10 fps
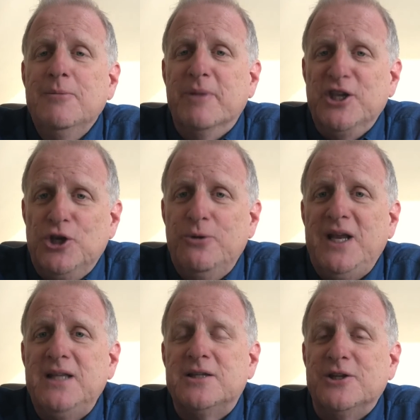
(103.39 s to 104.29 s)
but you
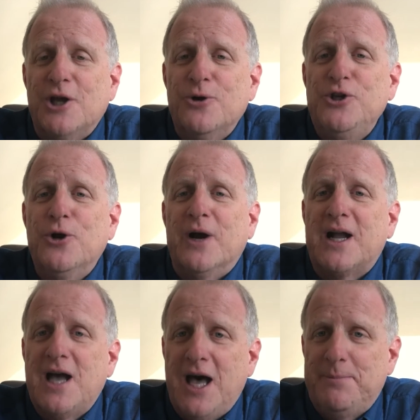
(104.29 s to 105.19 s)
need to know your
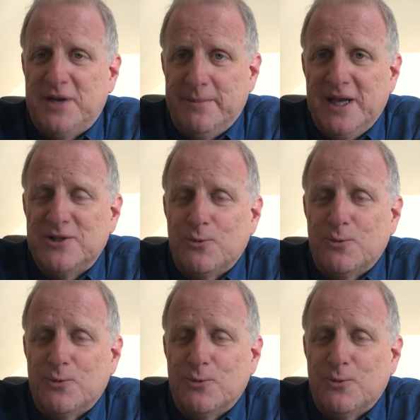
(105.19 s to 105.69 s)
accompaniment,